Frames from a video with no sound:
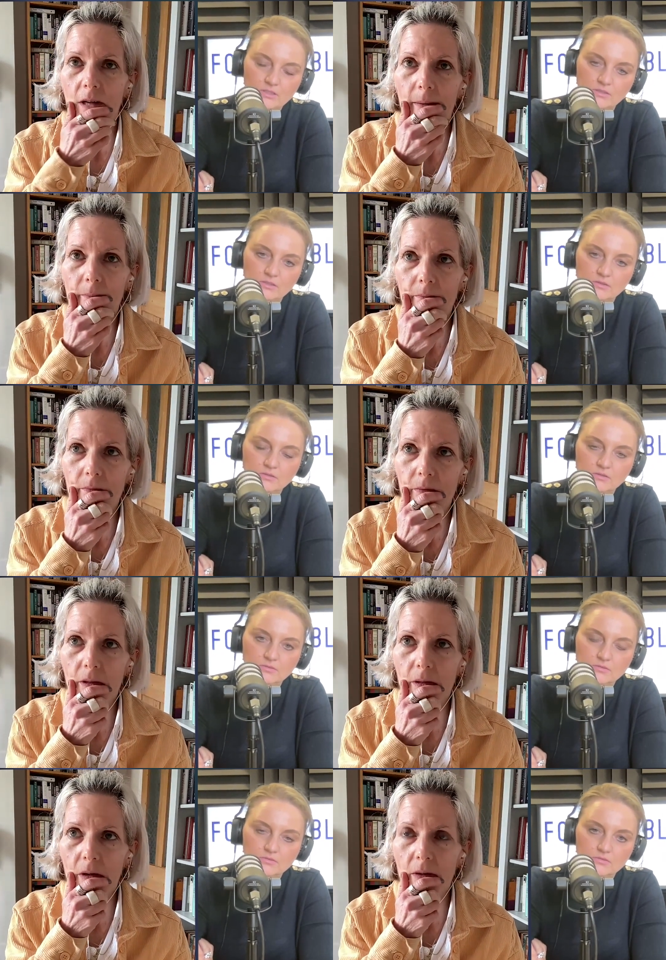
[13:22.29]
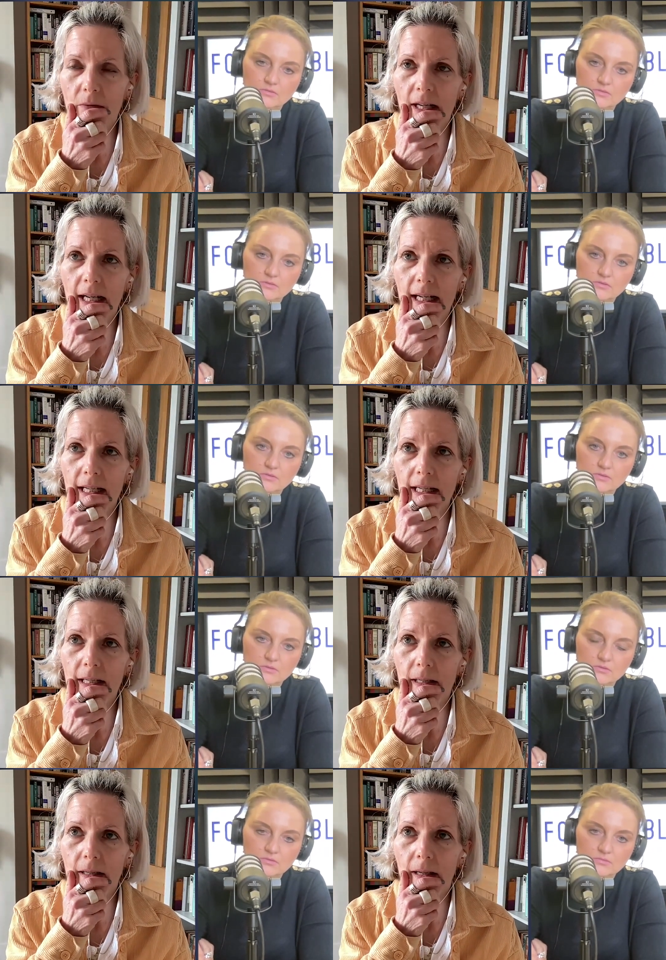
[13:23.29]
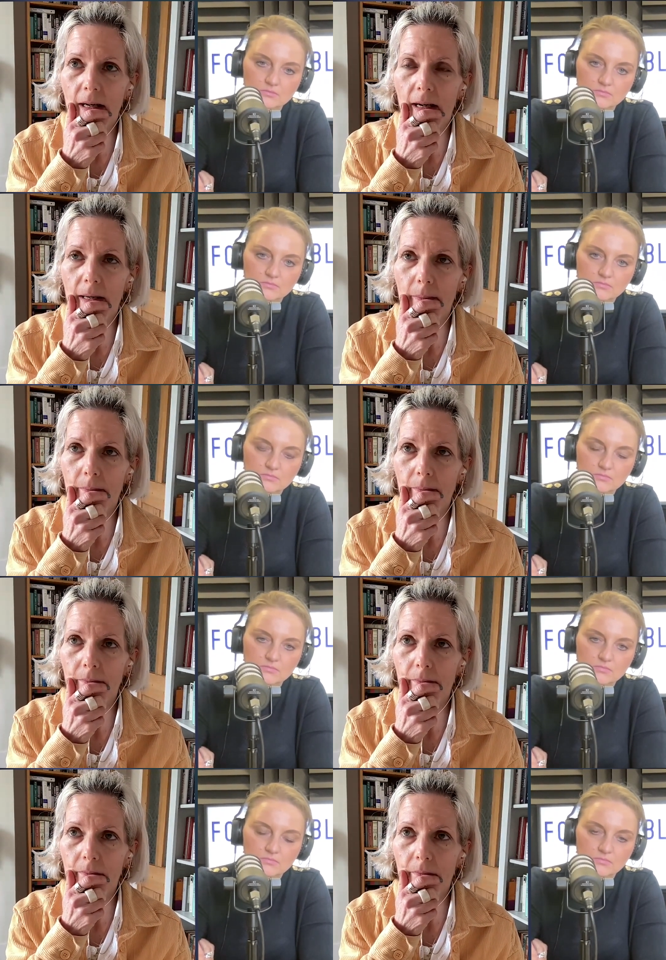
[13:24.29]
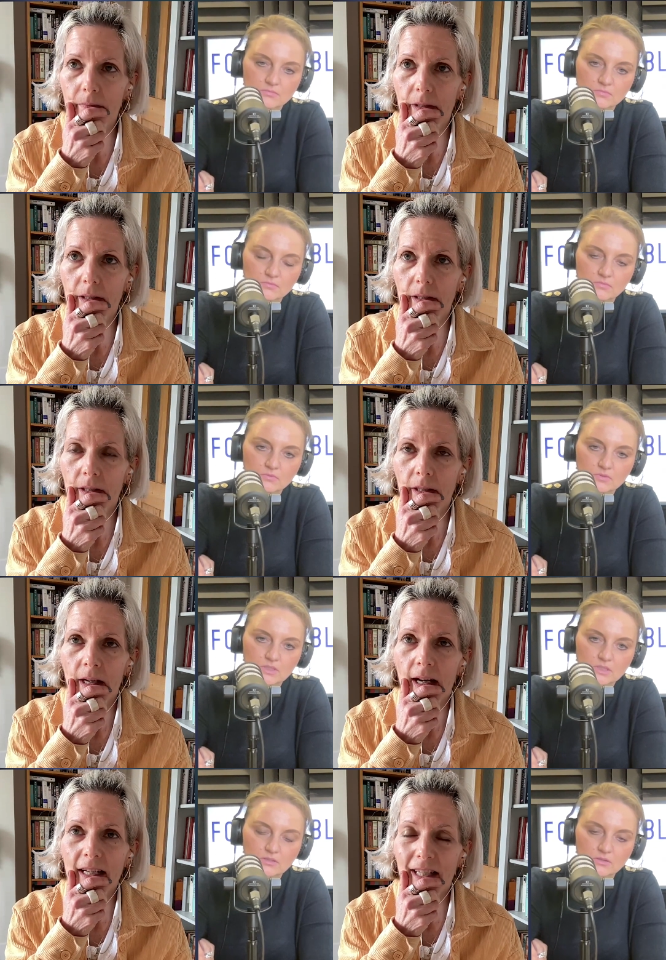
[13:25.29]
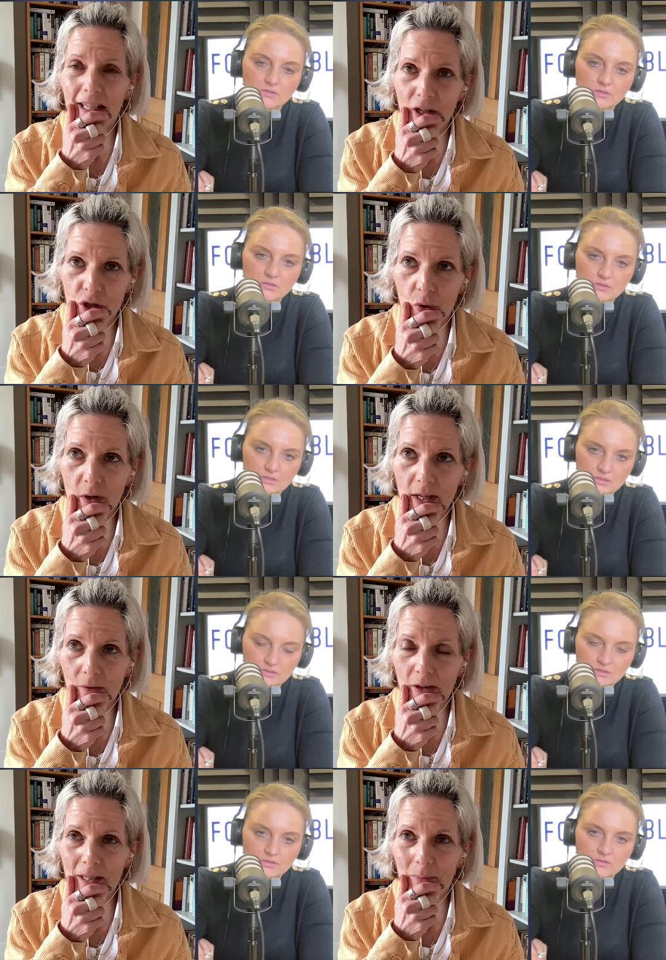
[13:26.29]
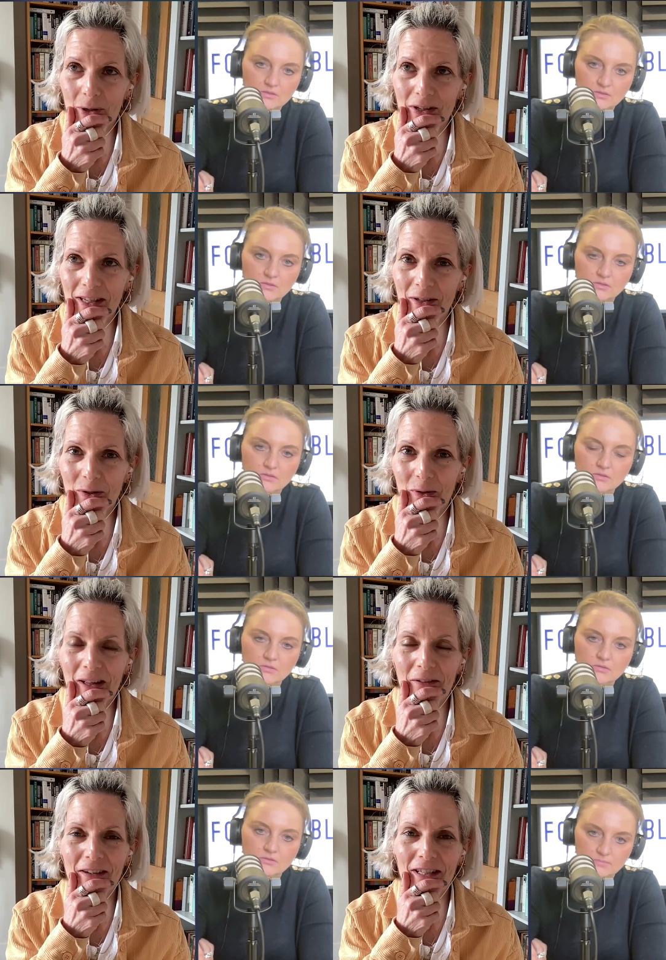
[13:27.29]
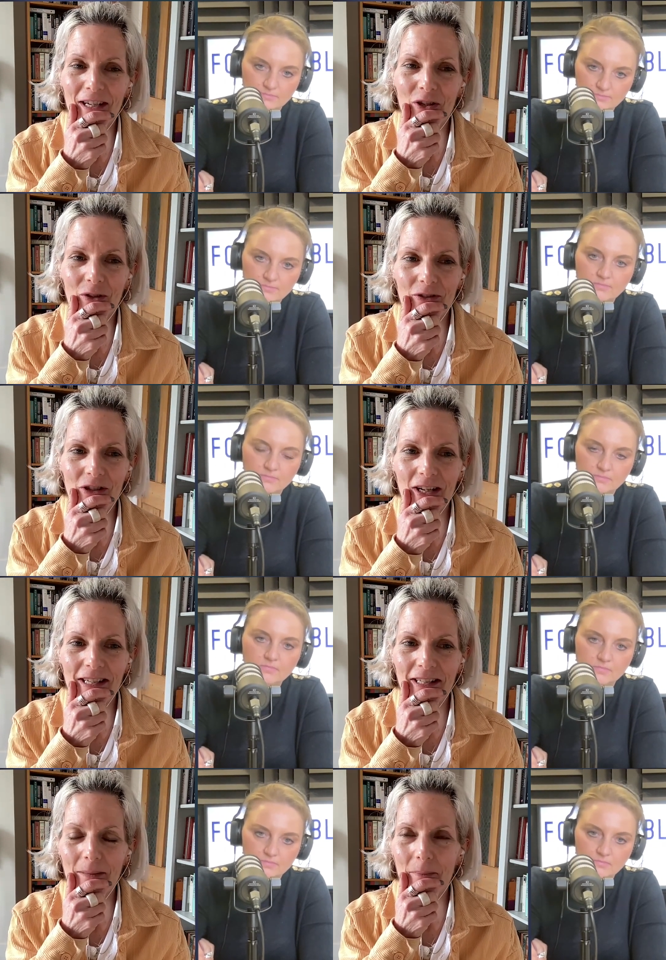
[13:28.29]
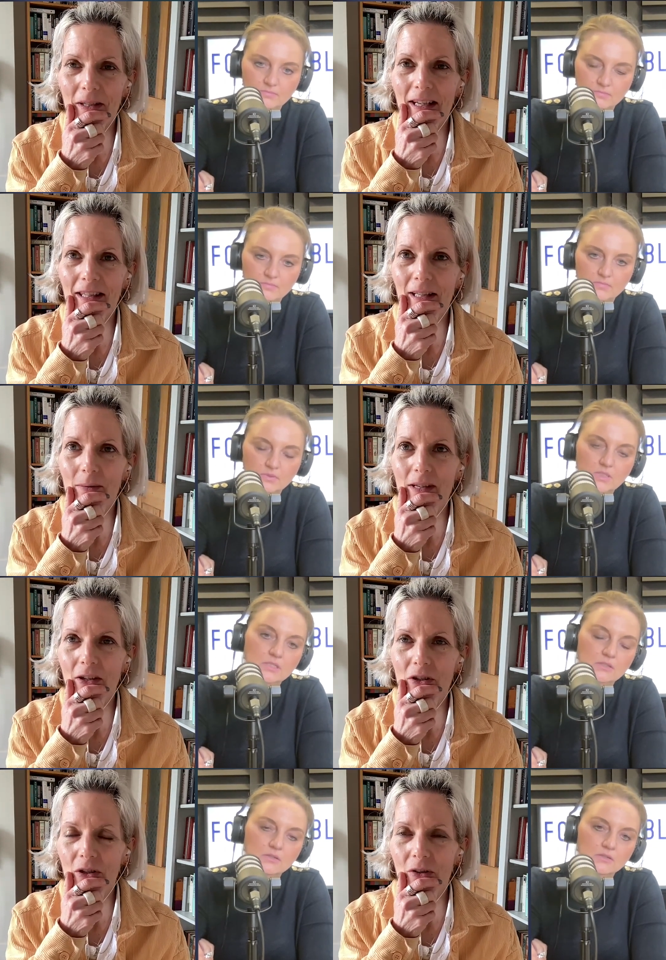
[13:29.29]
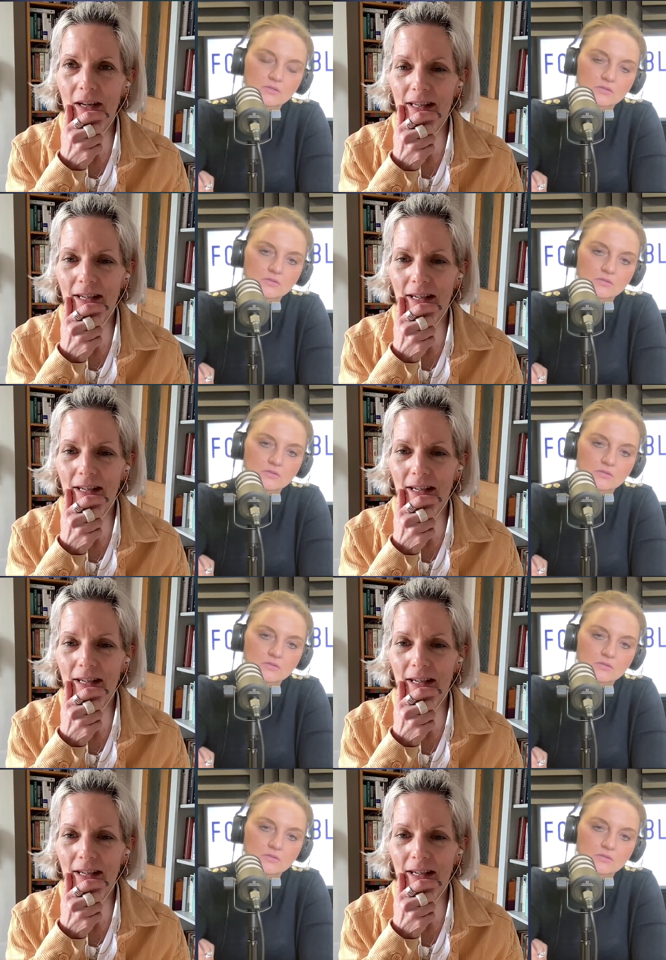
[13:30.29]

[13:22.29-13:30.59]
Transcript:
Speaker 1: um a, a really um I didn't enjoy the writing process at all. I found it mm-hmm. excruciating, but I think there was such a great